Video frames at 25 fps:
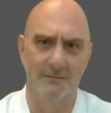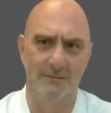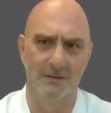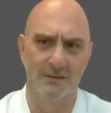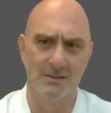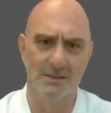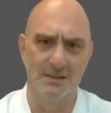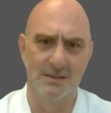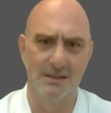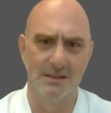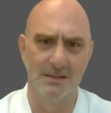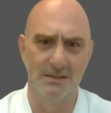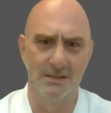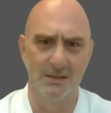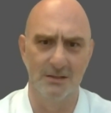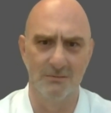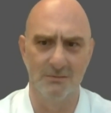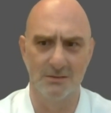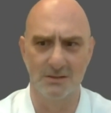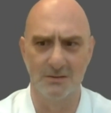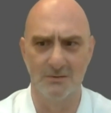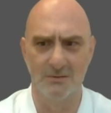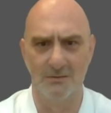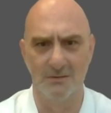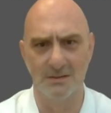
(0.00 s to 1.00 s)
In those days,
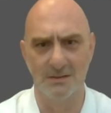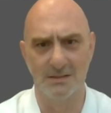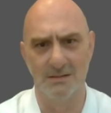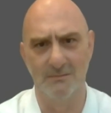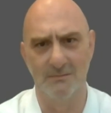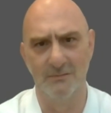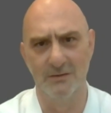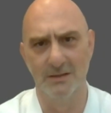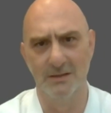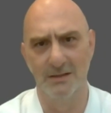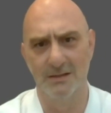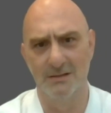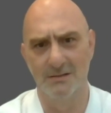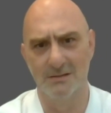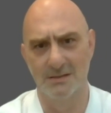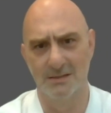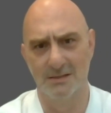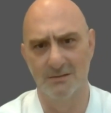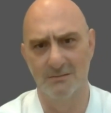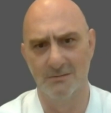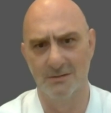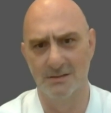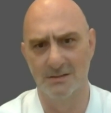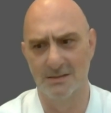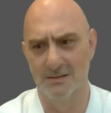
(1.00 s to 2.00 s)
it was called something
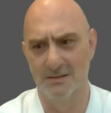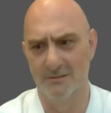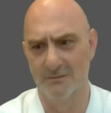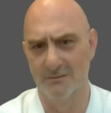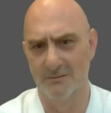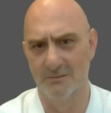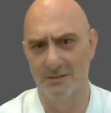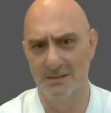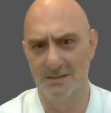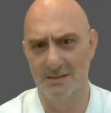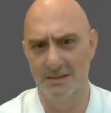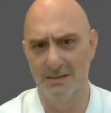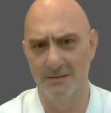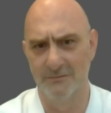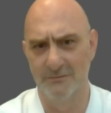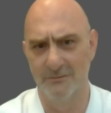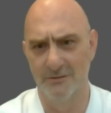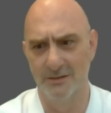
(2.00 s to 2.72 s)
else. It was Southwest